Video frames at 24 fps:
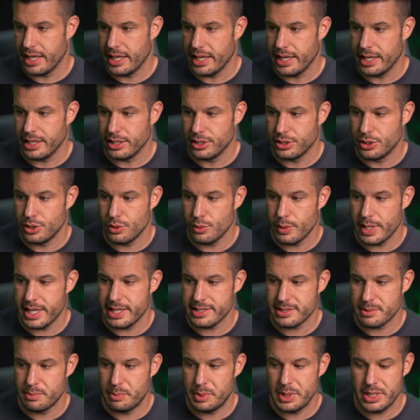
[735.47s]
a
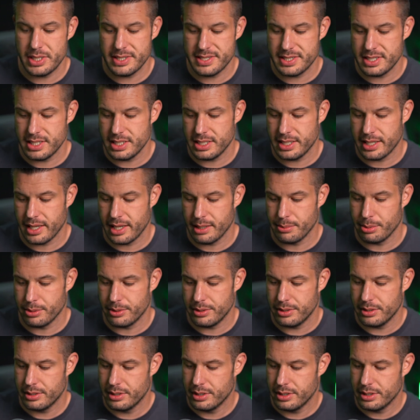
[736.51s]
USB-C cable.